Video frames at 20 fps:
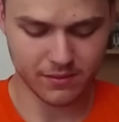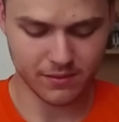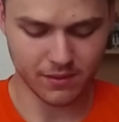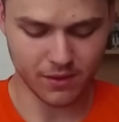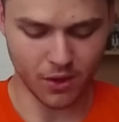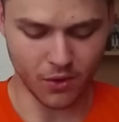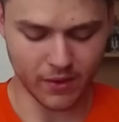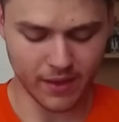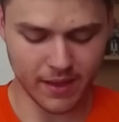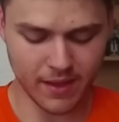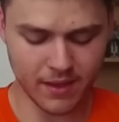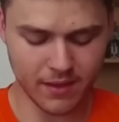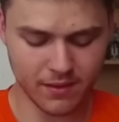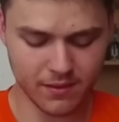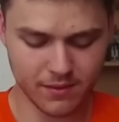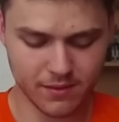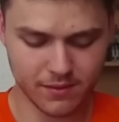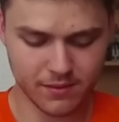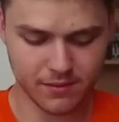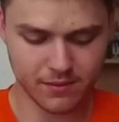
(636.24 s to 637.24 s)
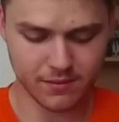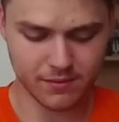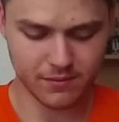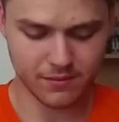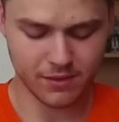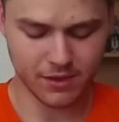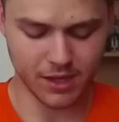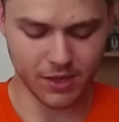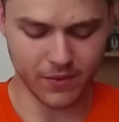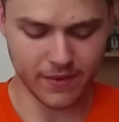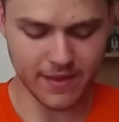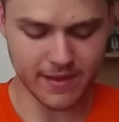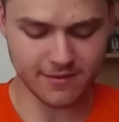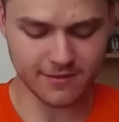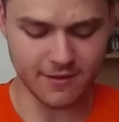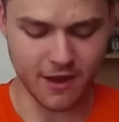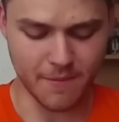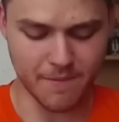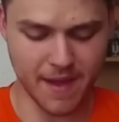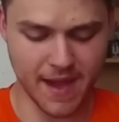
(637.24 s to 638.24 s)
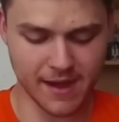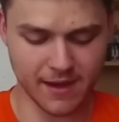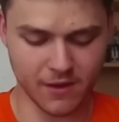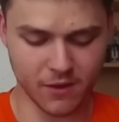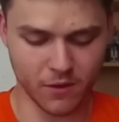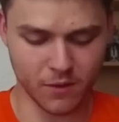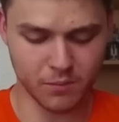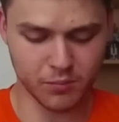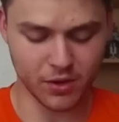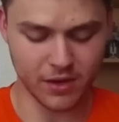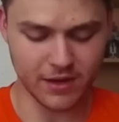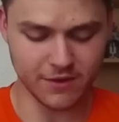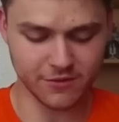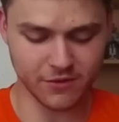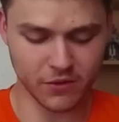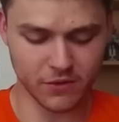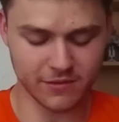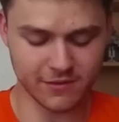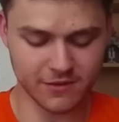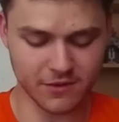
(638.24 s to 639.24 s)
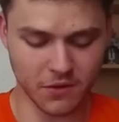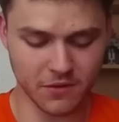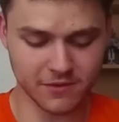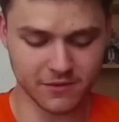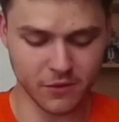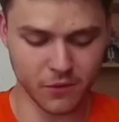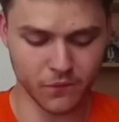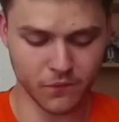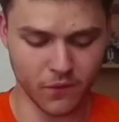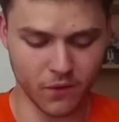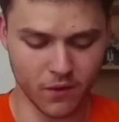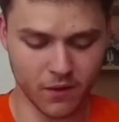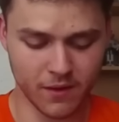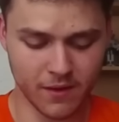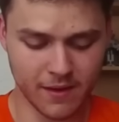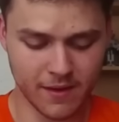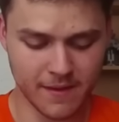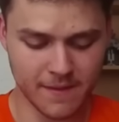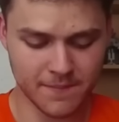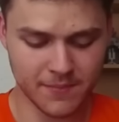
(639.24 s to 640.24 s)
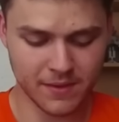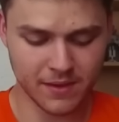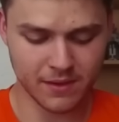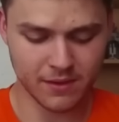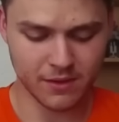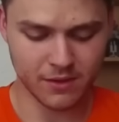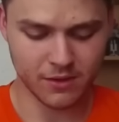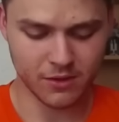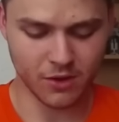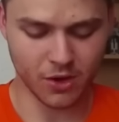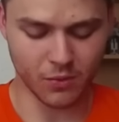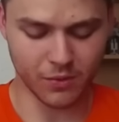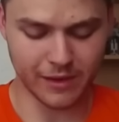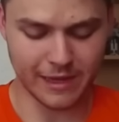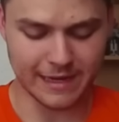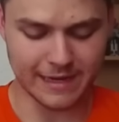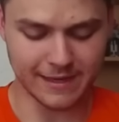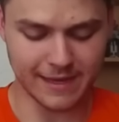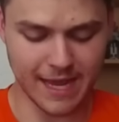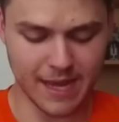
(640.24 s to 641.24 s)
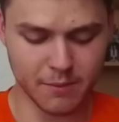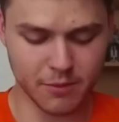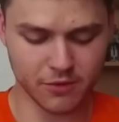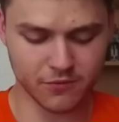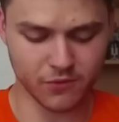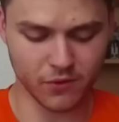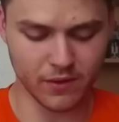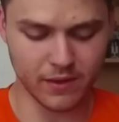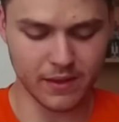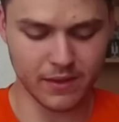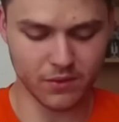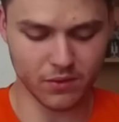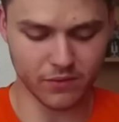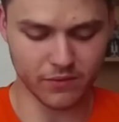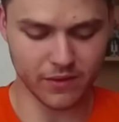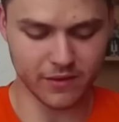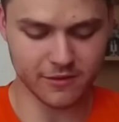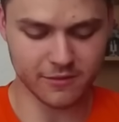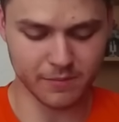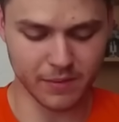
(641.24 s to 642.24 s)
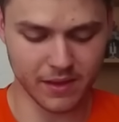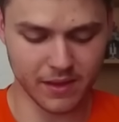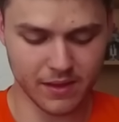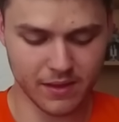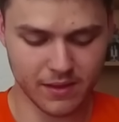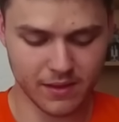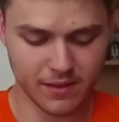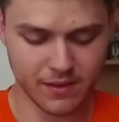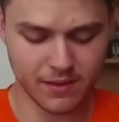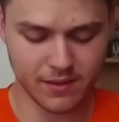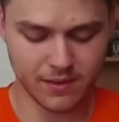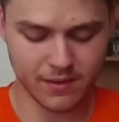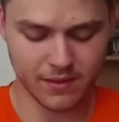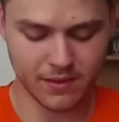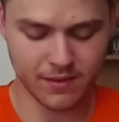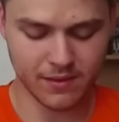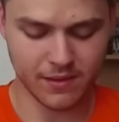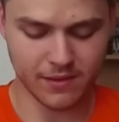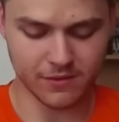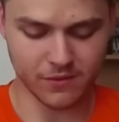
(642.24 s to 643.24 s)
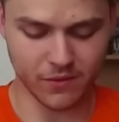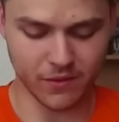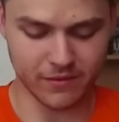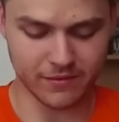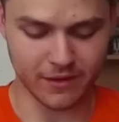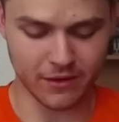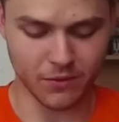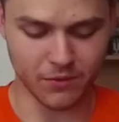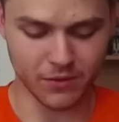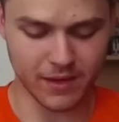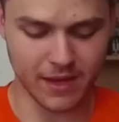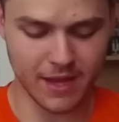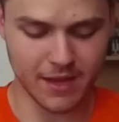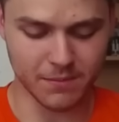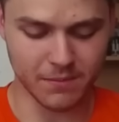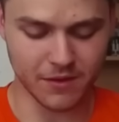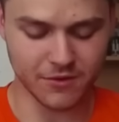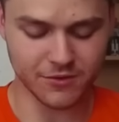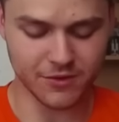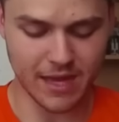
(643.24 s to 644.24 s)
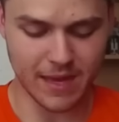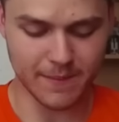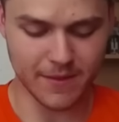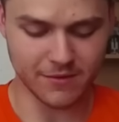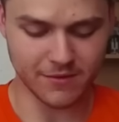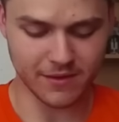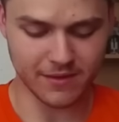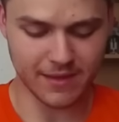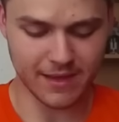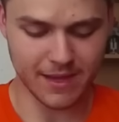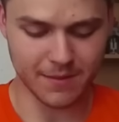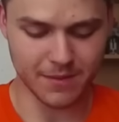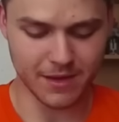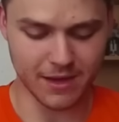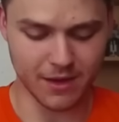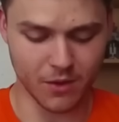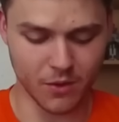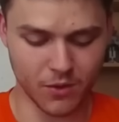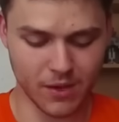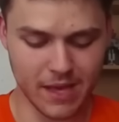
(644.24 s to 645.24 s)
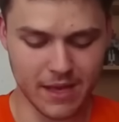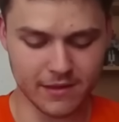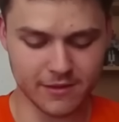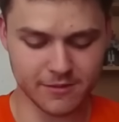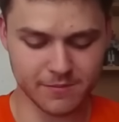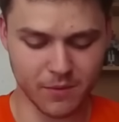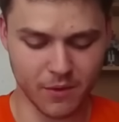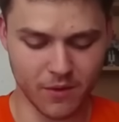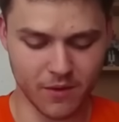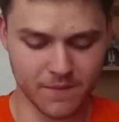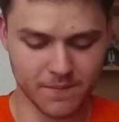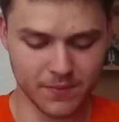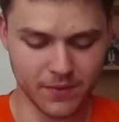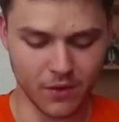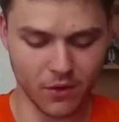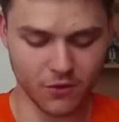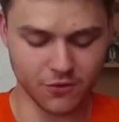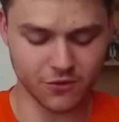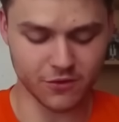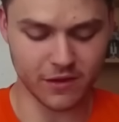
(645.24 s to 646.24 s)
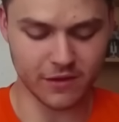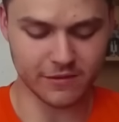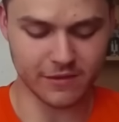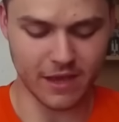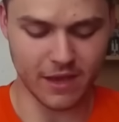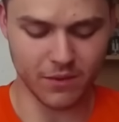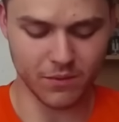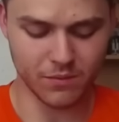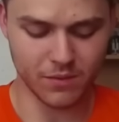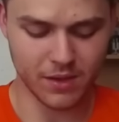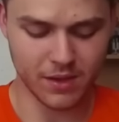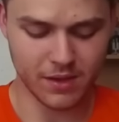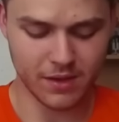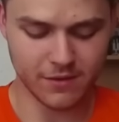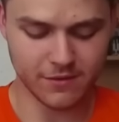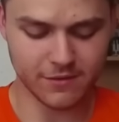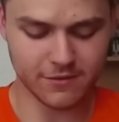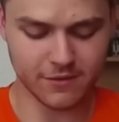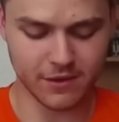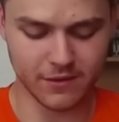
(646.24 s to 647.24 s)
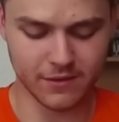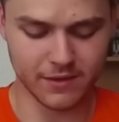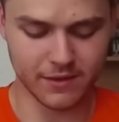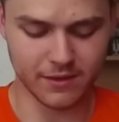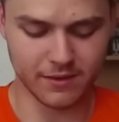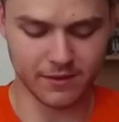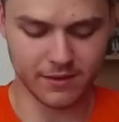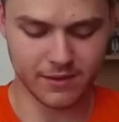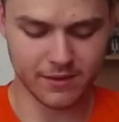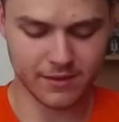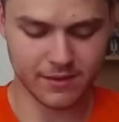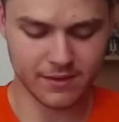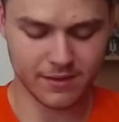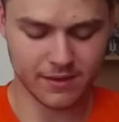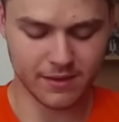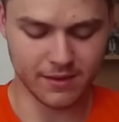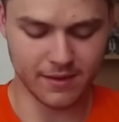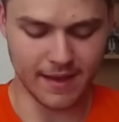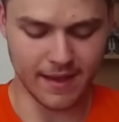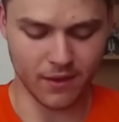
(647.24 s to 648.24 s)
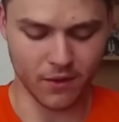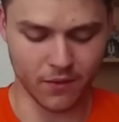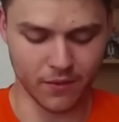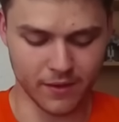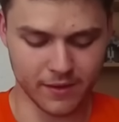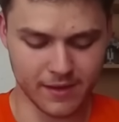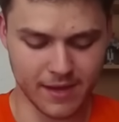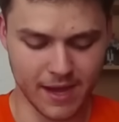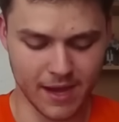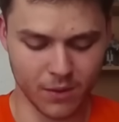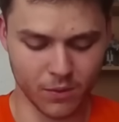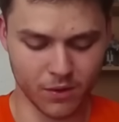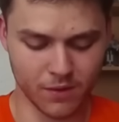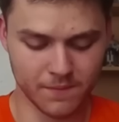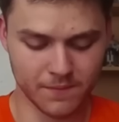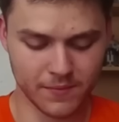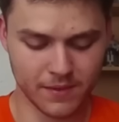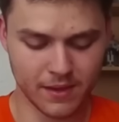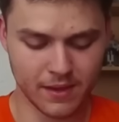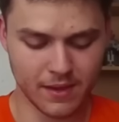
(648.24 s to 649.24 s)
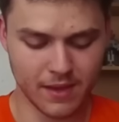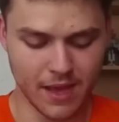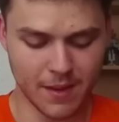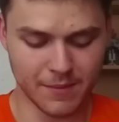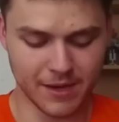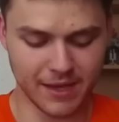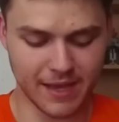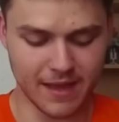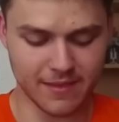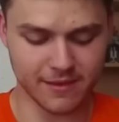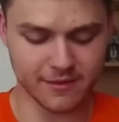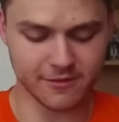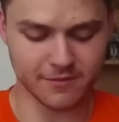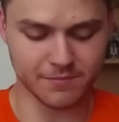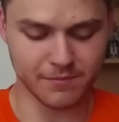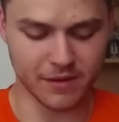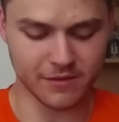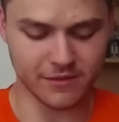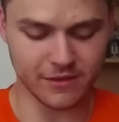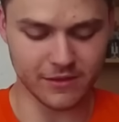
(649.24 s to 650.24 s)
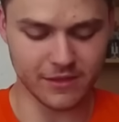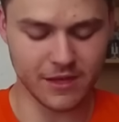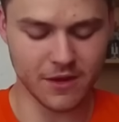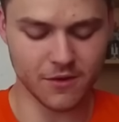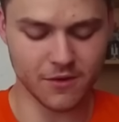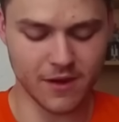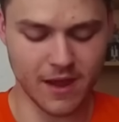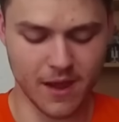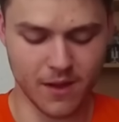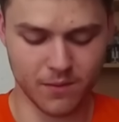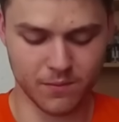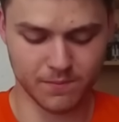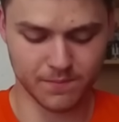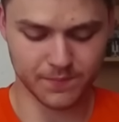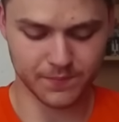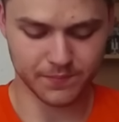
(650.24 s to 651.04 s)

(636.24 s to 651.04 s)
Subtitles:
Okay. You know what, that's not bad at all. Pretty chill start so far. Not really any damage for either of us, but as long as I don't take much damage, I think I'm in an okay spot. Archer does get just a little nick on the tower. I'm going to get this musketeer down.